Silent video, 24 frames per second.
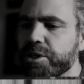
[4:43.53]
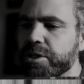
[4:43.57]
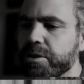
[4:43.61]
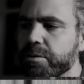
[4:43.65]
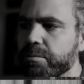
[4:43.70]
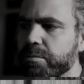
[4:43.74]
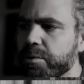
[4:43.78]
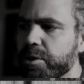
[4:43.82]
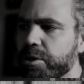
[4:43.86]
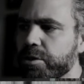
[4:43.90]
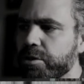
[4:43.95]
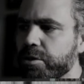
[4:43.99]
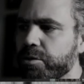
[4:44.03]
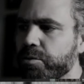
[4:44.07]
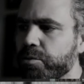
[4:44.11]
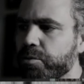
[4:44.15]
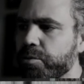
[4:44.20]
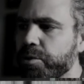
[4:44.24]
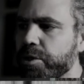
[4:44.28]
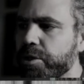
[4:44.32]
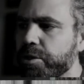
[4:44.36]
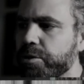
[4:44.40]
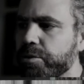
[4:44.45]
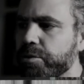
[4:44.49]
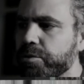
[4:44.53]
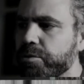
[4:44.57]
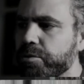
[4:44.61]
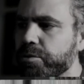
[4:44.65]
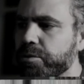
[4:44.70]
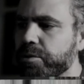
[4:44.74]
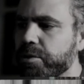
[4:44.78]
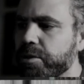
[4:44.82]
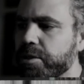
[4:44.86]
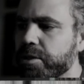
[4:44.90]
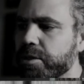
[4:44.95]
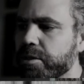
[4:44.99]
I'm gonna go reduce
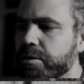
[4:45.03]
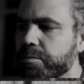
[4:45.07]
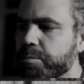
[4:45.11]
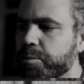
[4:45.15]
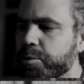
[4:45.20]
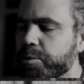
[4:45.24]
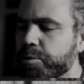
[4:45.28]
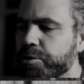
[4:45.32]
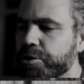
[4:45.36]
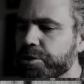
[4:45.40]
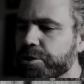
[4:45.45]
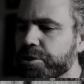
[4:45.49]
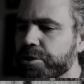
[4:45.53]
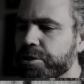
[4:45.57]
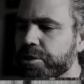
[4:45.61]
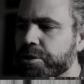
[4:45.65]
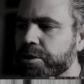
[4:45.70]
the exposure